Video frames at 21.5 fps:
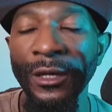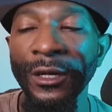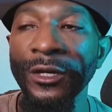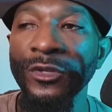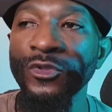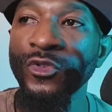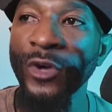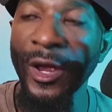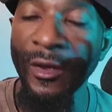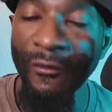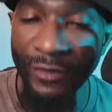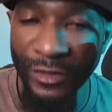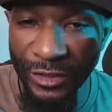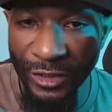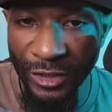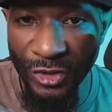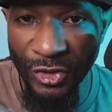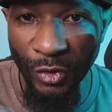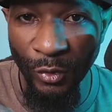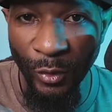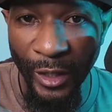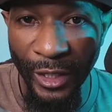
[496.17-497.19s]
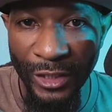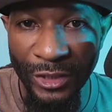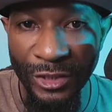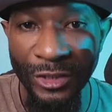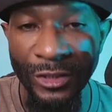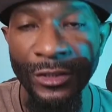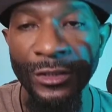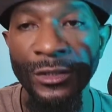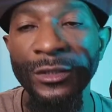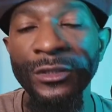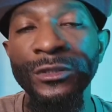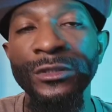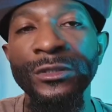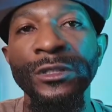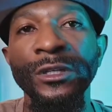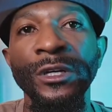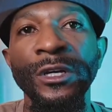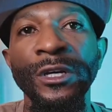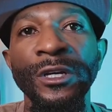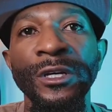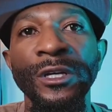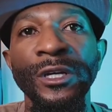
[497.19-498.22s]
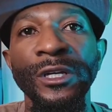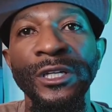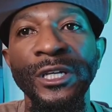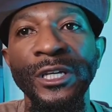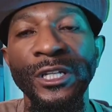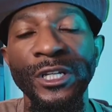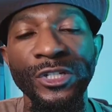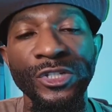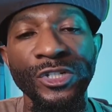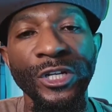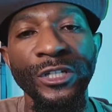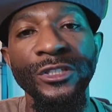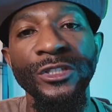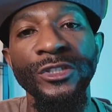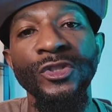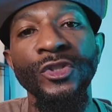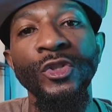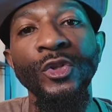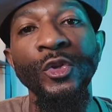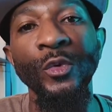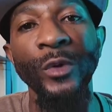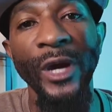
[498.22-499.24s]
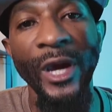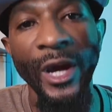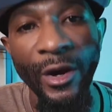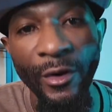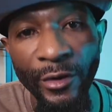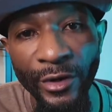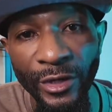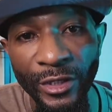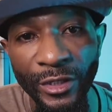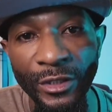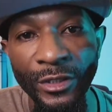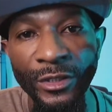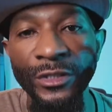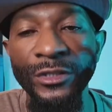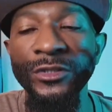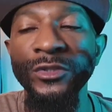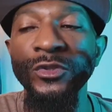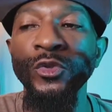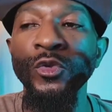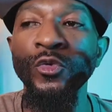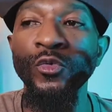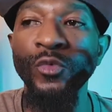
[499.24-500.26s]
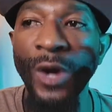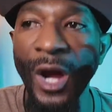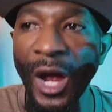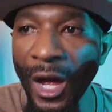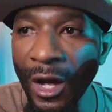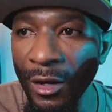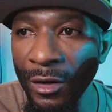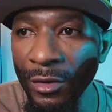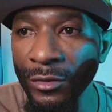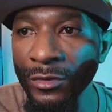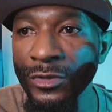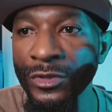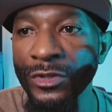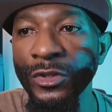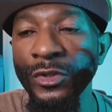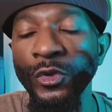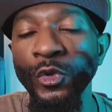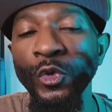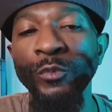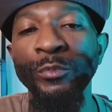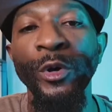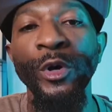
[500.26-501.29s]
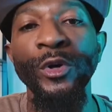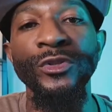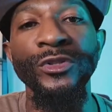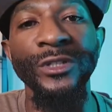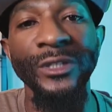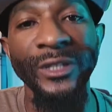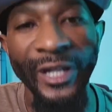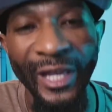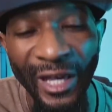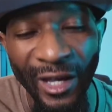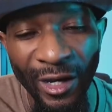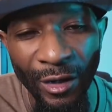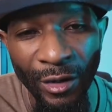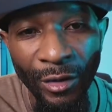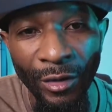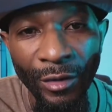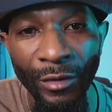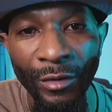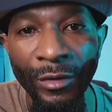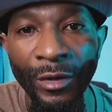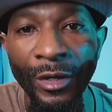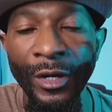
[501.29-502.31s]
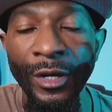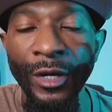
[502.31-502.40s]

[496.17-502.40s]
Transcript: traffic situations, getting adjusted to new areas, new routes, new personnel,